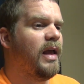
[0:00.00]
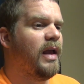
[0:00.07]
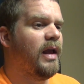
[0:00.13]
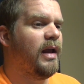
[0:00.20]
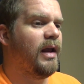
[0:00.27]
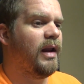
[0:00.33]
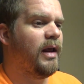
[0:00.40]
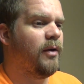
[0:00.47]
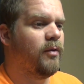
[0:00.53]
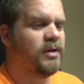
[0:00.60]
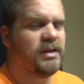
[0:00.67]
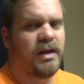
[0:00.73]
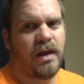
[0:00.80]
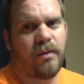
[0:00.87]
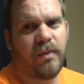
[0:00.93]
And it
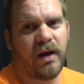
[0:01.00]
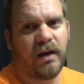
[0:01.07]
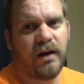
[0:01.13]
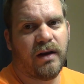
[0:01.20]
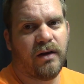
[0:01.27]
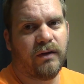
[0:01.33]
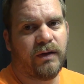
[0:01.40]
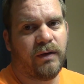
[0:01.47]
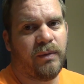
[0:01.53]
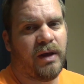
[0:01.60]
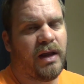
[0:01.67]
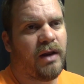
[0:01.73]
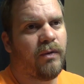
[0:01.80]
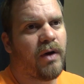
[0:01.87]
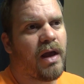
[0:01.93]
wasn't that big a deal to me
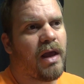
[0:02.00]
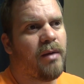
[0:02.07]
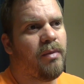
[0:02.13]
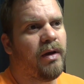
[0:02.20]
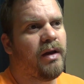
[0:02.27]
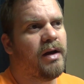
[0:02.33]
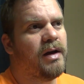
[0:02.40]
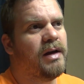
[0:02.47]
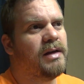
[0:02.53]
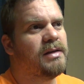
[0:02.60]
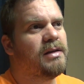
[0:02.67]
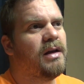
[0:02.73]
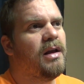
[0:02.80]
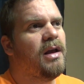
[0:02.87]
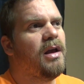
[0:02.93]
anyway, because